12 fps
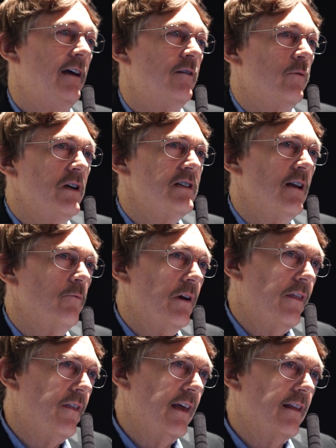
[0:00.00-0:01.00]
And the reason that
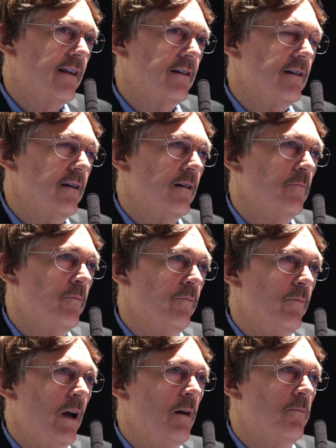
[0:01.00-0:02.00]
we think that it
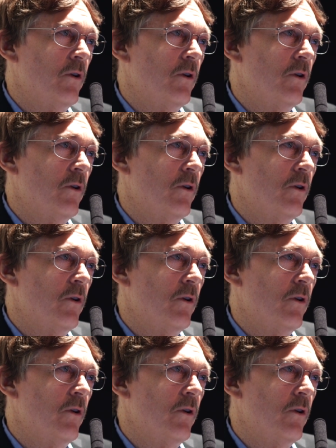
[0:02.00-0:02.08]
may